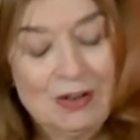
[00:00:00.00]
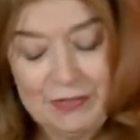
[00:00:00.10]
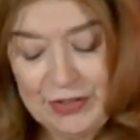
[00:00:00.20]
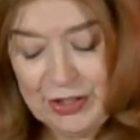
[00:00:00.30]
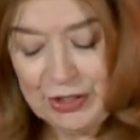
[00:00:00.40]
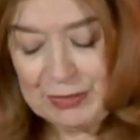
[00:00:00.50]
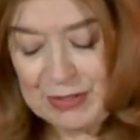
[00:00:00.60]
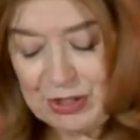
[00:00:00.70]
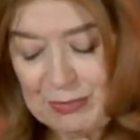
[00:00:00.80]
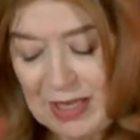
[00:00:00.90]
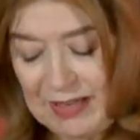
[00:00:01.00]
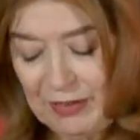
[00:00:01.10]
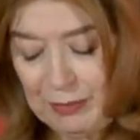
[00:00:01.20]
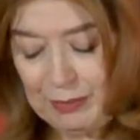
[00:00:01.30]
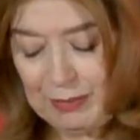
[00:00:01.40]
For years, Mr.
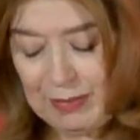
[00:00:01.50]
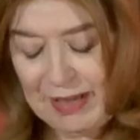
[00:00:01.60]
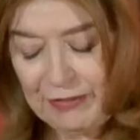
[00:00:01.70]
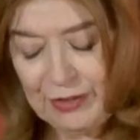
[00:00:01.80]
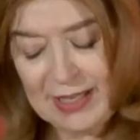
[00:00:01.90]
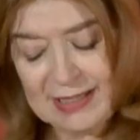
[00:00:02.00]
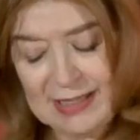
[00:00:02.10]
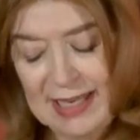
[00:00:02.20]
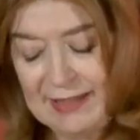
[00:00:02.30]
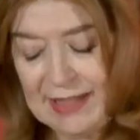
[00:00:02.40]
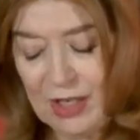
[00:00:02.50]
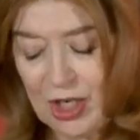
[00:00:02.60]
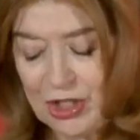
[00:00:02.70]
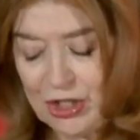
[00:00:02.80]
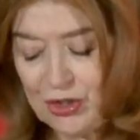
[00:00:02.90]
Byford has led the
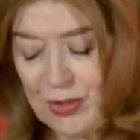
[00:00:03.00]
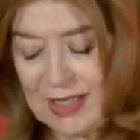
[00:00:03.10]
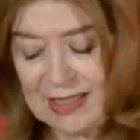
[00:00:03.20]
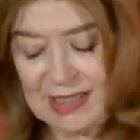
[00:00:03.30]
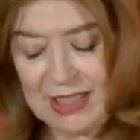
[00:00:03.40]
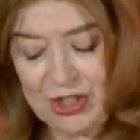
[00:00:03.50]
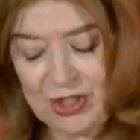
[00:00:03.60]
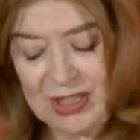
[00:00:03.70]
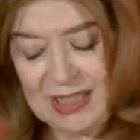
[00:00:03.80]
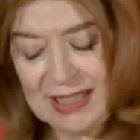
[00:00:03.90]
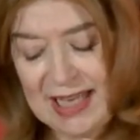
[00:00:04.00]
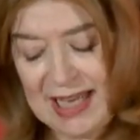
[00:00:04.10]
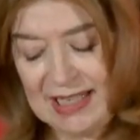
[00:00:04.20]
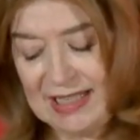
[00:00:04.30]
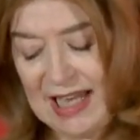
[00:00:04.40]
largest transit agency in
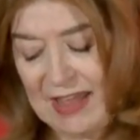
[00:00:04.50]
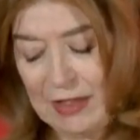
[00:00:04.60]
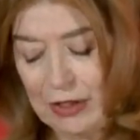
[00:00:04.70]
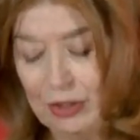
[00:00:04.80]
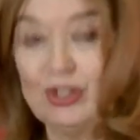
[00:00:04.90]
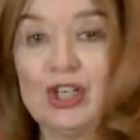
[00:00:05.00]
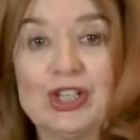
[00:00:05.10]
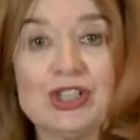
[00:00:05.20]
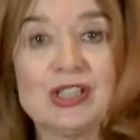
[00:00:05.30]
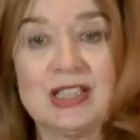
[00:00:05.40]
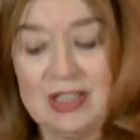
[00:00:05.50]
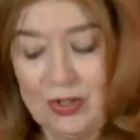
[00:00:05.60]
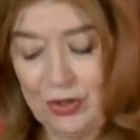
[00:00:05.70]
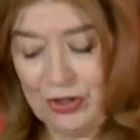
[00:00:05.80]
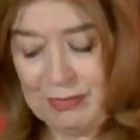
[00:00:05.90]
Canada and the third largest in
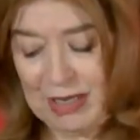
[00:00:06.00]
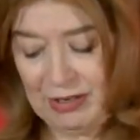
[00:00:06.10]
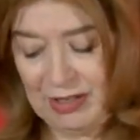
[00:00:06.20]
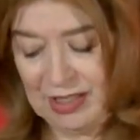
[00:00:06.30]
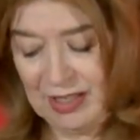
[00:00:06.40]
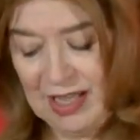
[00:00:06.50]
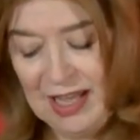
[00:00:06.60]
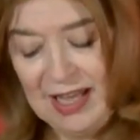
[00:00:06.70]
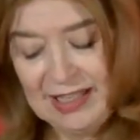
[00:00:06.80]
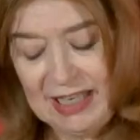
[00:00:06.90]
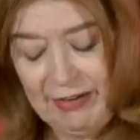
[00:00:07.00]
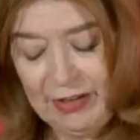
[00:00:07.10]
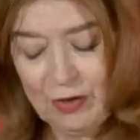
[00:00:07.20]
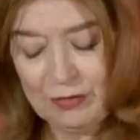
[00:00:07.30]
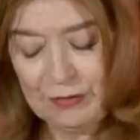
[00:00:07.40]
North America,
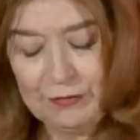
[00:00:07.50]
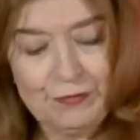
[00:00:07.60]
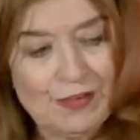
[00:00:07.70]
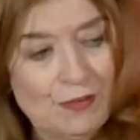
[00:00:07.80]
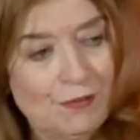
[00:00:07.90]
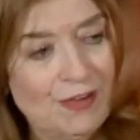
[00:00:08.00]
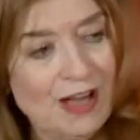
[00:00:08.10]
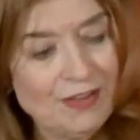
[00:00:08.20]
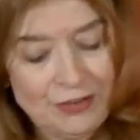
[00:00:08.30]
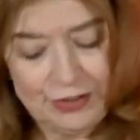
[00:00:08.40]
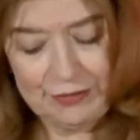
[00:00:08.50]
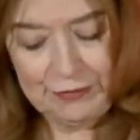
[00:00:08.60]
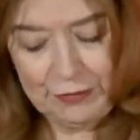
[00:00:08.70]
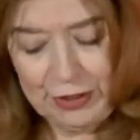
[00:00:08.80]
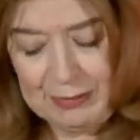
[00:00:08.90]
carrying over
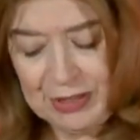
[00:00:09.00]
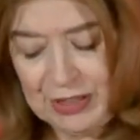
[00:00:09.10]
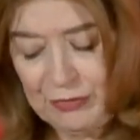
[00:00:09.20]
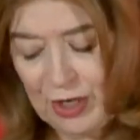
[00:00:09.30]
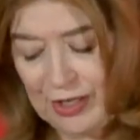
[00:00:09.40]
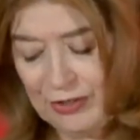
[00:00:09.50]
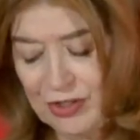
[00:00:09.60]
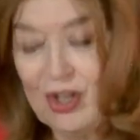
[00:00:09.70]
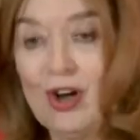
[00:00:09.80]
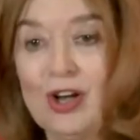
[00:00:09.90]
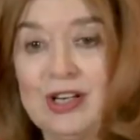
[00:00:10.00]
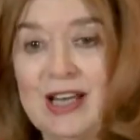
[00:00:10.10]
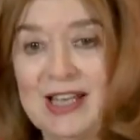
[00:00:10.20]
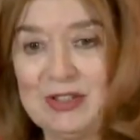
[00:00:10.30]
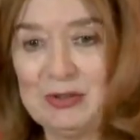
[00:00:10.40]
540 million riders on an
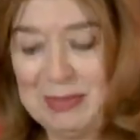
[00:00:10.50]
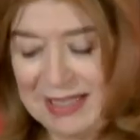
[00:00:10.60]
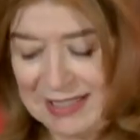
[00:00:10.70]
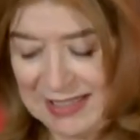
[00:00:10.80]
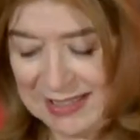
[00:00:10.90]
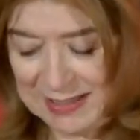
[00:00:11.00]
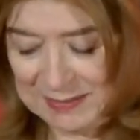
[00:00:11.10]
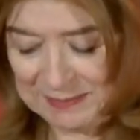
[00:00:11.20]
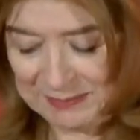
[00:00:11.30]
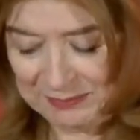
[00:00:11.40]
annual basis.